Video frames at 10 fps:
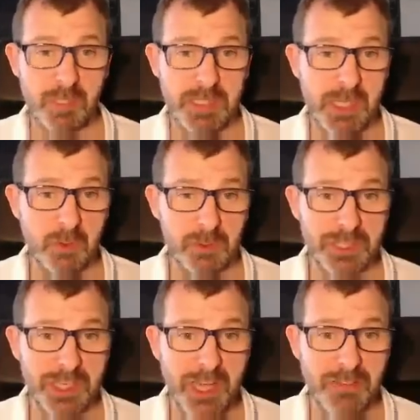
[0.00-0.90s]
equal to
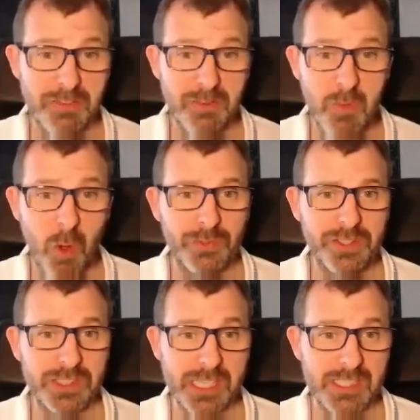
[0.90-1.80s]
the length of the mod in the
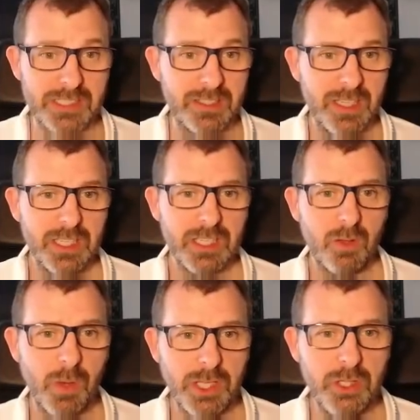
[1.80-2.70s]
sense that
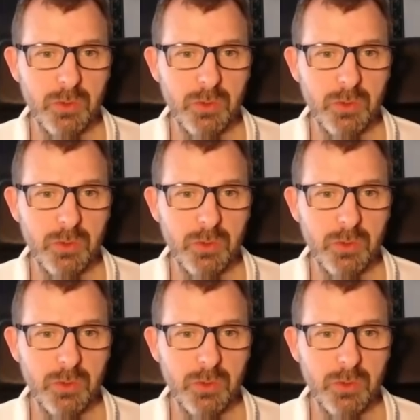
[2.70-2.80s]
when you